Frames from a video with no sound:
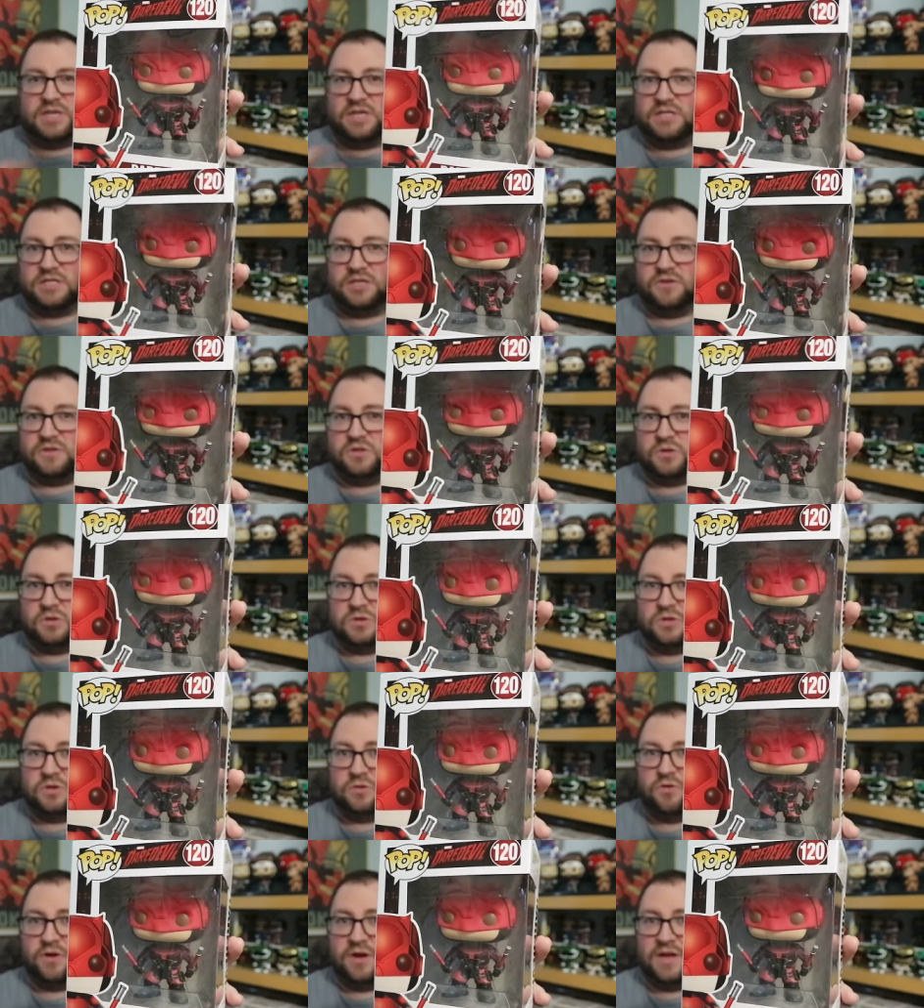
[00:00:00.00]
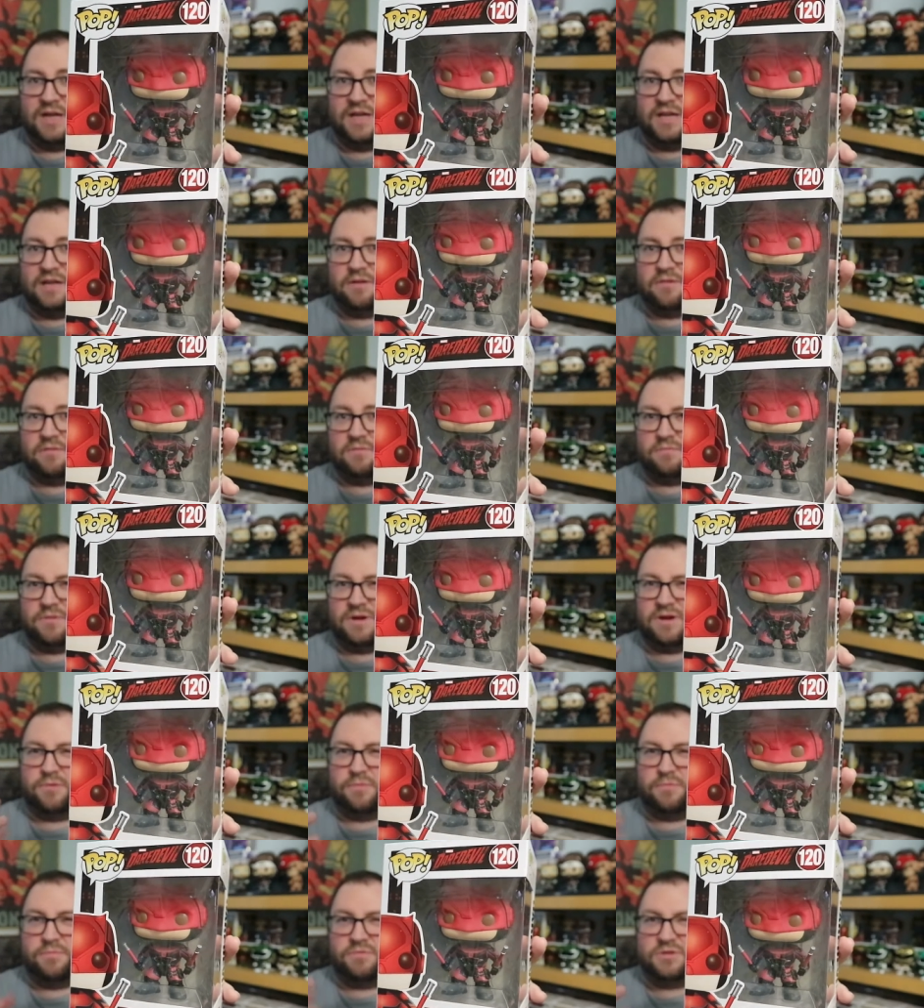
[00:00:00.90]
Second series not so great.
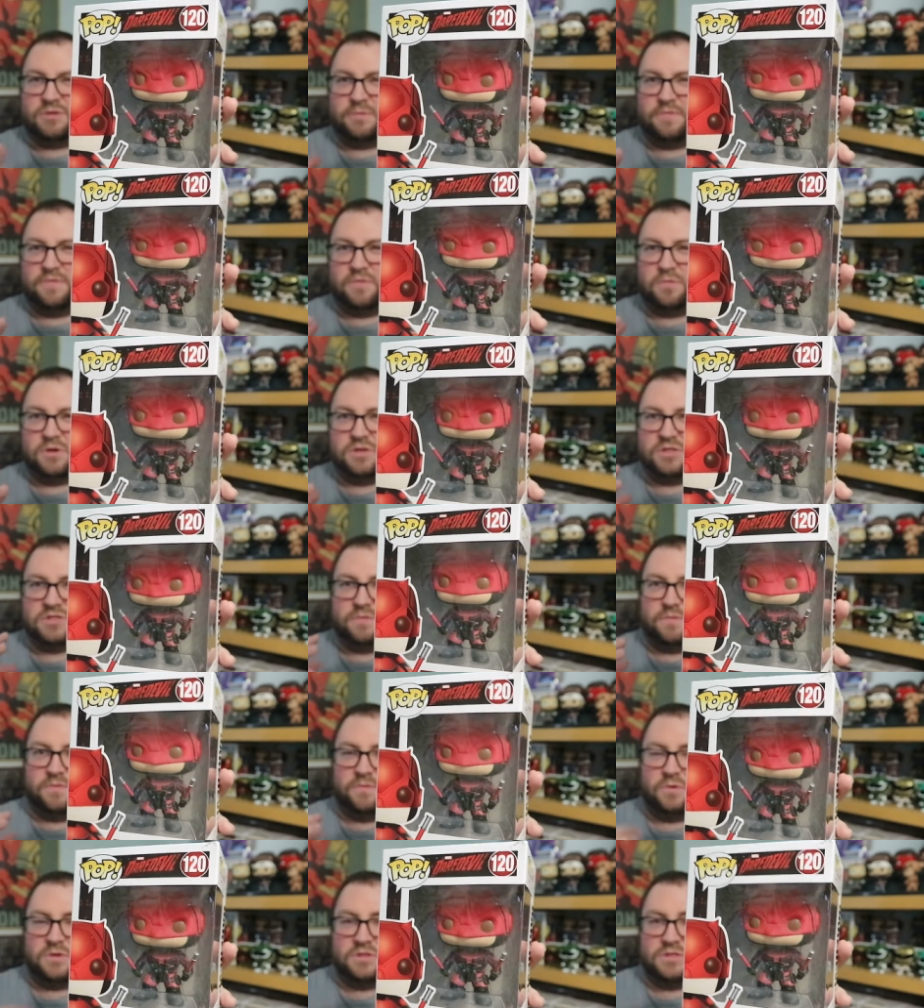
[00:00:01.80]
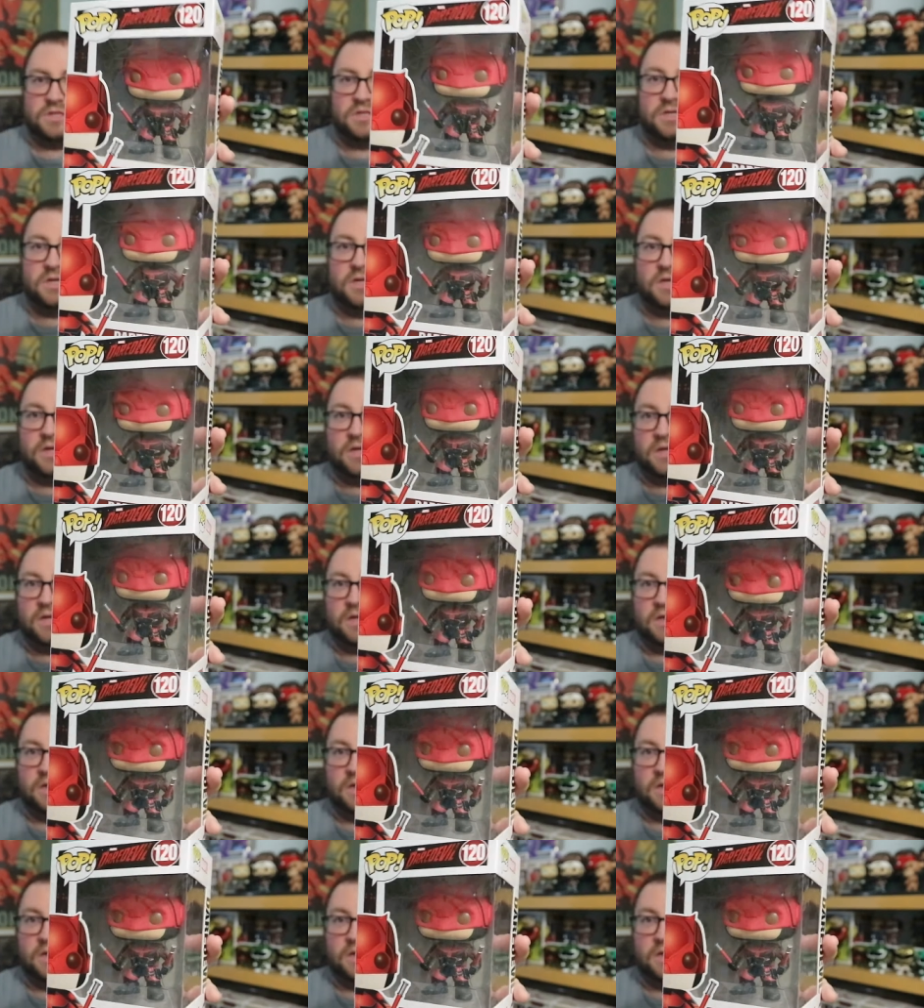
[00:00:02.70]
Well, some of it was, some of it wasn't.